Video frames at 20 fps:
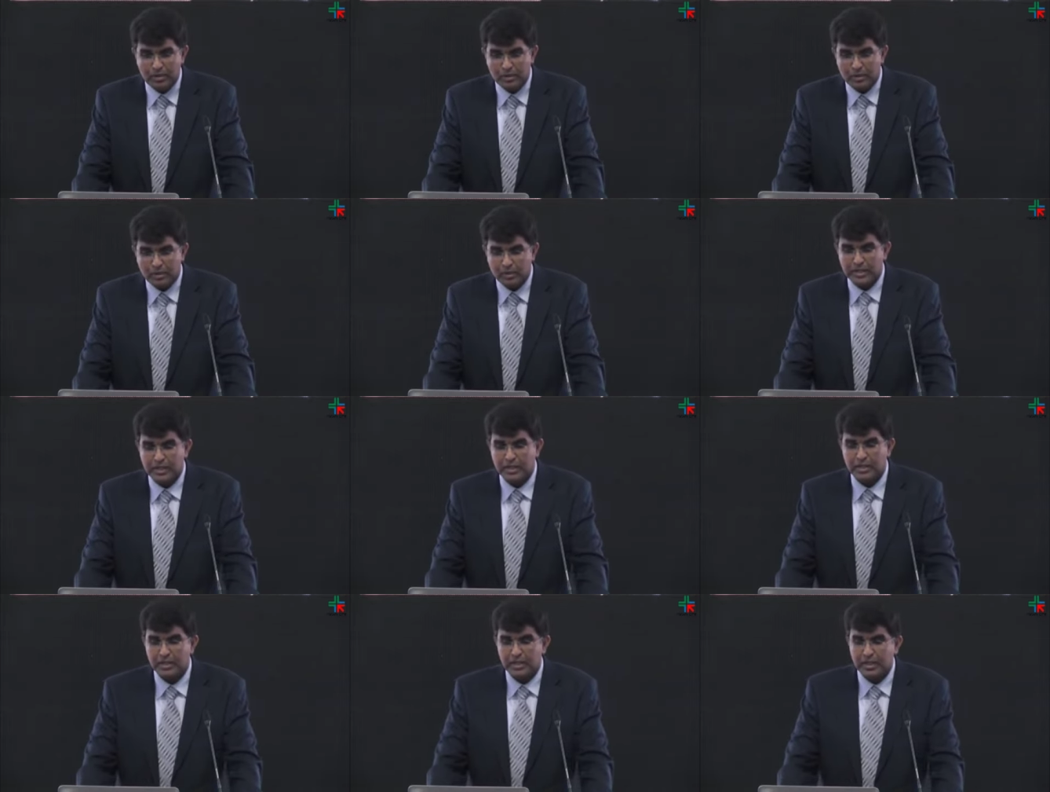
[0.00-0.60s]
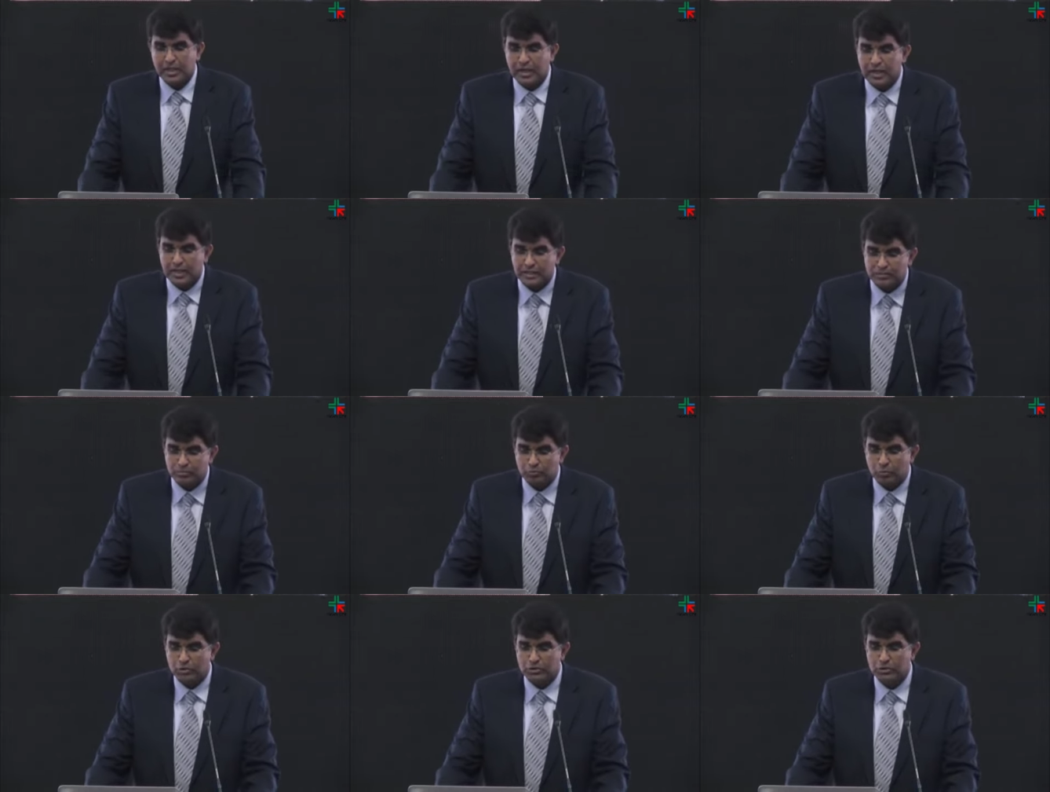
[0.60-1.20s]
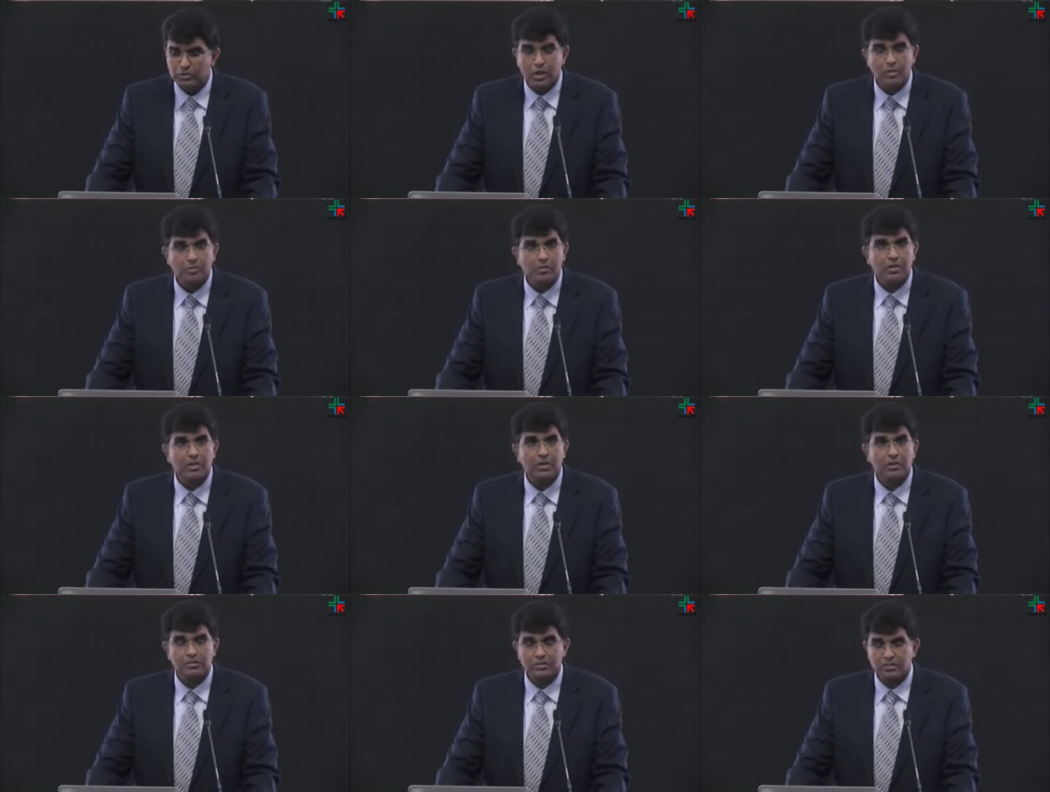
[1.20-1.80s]
Okay. And most common
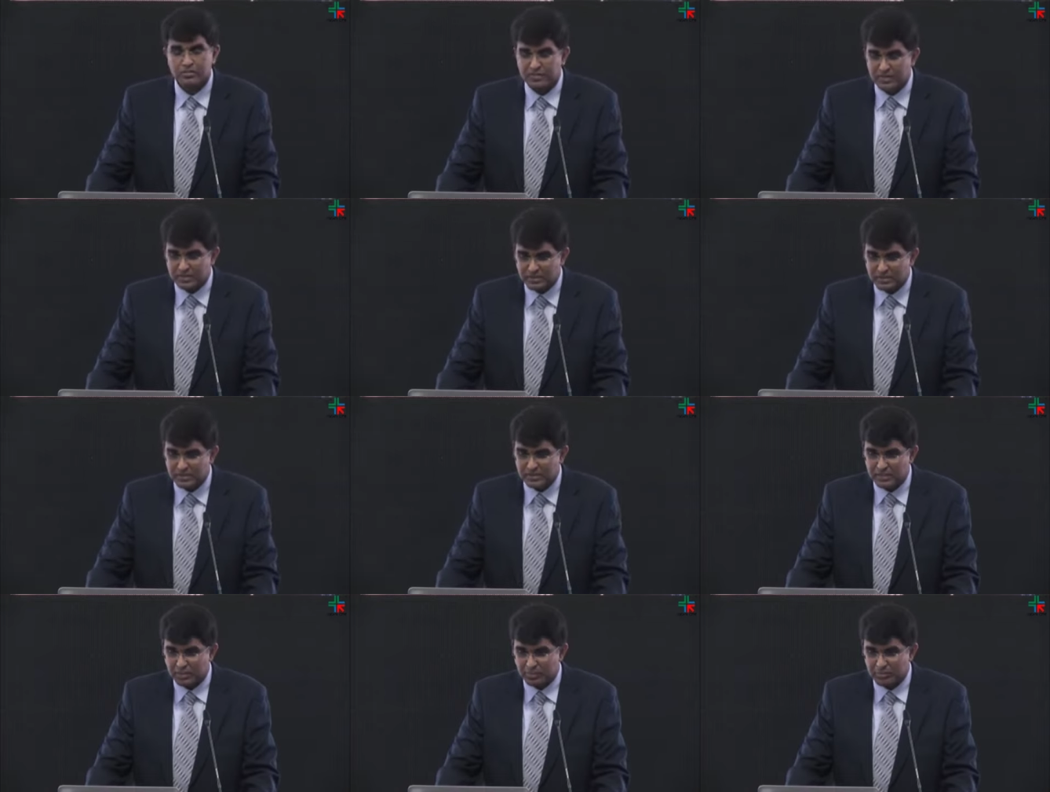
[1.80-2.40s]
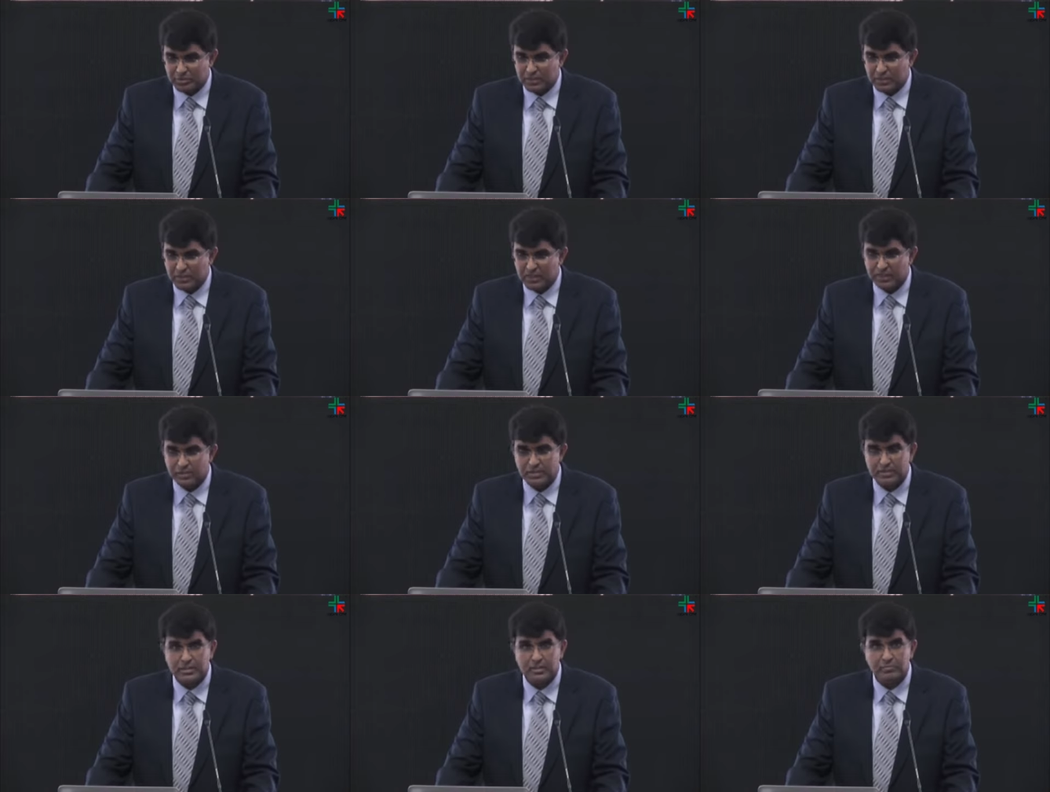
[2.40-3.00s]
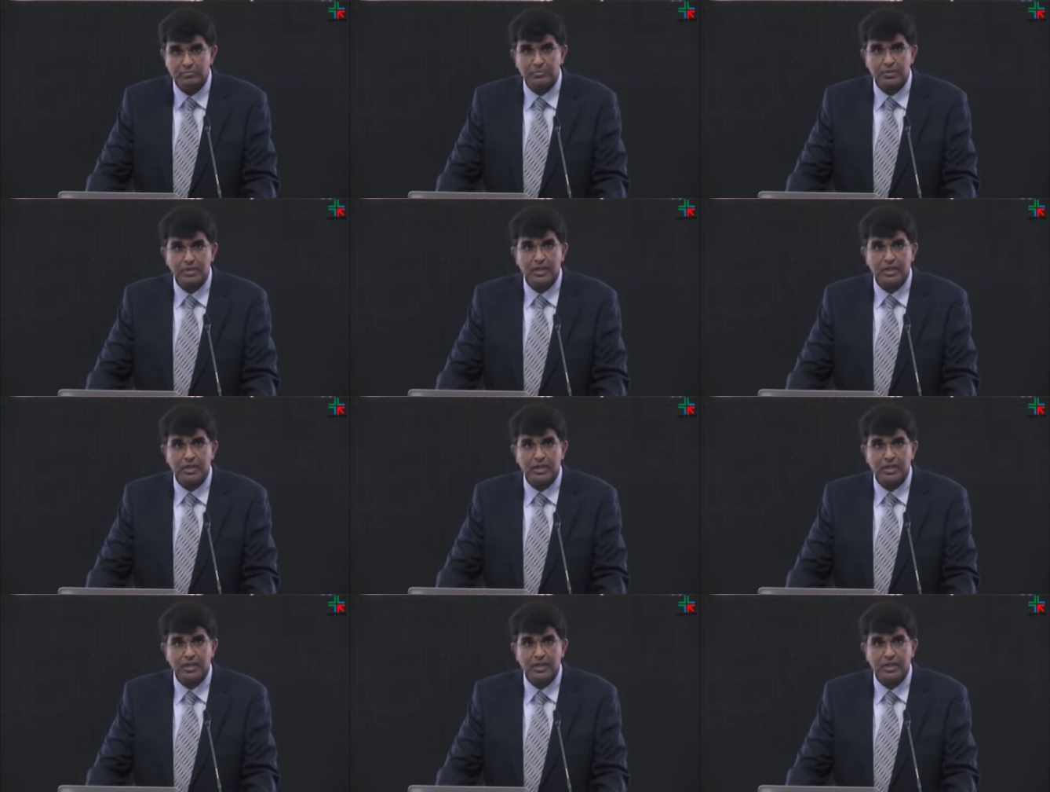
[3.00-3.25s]
cause of this is ruptured aneurysm.